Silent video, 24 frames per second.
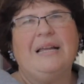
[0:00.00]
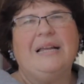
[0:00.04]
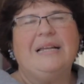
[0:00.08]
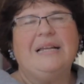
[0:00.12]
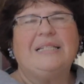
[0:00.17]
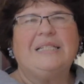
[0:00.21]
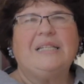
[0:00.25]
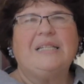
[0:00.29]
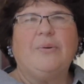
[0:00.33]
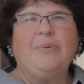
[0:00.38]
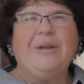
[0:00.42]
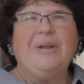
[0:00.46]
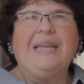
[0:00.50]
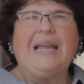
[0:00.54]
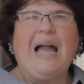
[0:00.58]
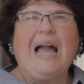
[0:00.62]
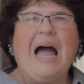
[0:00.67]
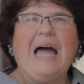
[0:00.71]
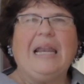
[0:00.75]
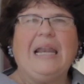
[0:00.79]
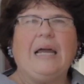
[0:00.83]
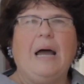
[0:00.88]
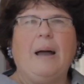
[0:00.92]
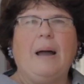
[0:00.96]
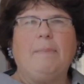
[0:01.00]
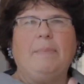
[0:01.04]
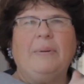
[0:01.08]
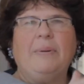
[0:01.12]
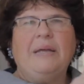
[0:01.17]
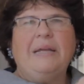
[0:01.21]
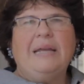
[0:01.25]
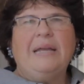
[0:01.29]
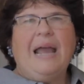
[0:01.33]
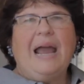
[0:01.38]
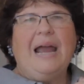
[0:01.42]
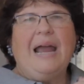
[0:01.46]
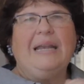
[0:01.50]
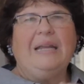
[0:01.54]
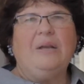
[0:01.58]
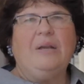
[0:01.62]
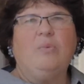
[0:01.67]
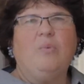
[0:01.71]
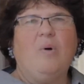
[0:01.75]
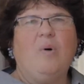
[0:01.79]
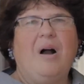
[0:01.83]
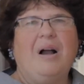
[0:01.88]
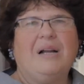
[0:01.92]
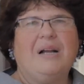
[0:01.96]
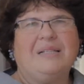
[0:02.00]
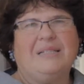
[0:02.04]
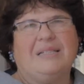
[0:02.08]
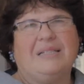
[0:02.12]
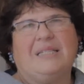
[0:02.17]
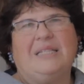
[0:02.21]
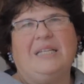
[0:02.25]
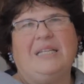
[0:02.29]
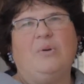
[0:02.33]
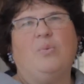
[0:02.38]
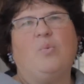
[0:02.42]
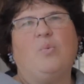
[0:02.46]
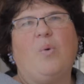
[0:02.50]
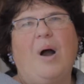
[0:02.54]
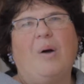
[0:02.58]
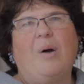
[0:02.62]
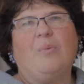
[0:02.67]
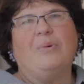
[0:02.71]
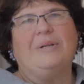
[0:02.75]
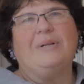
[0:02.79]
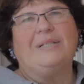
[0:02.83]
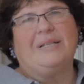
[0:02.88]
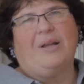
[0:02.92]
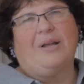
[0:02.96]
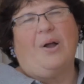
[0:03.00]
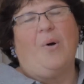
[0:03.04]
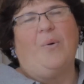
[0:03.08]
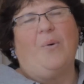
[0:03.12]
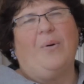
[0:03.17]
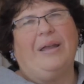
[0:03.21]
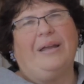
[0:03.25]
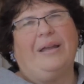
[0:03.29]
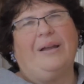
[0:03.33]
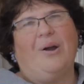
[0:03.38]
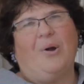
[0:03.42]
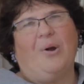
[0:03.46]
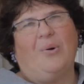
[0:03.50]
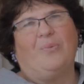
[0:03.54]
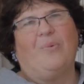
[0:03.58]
So he got up and he walked to see what was going